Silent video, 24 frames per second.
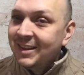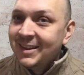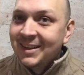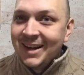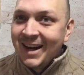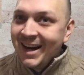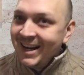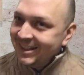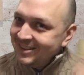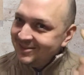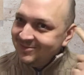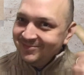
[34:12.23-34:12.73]

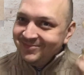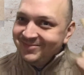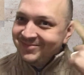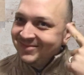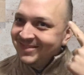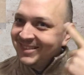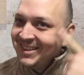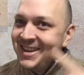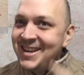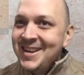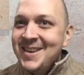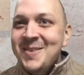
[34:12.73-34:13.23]

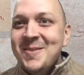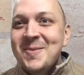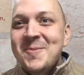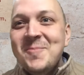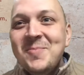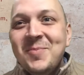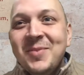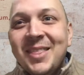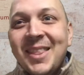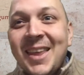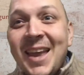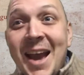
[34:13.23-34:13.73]

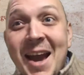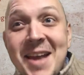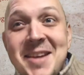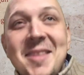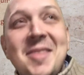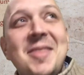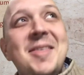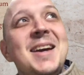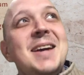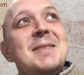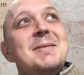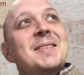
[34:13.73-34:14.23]
Had to
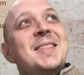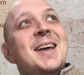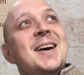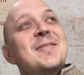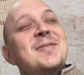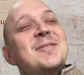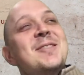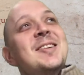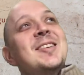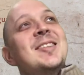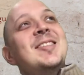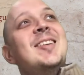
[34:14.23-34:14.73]
think about
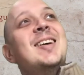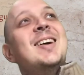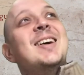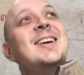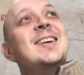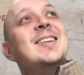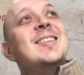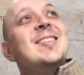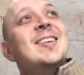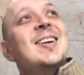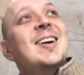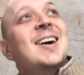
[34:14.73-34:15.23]
that for a
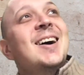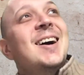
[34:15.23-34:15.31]
second.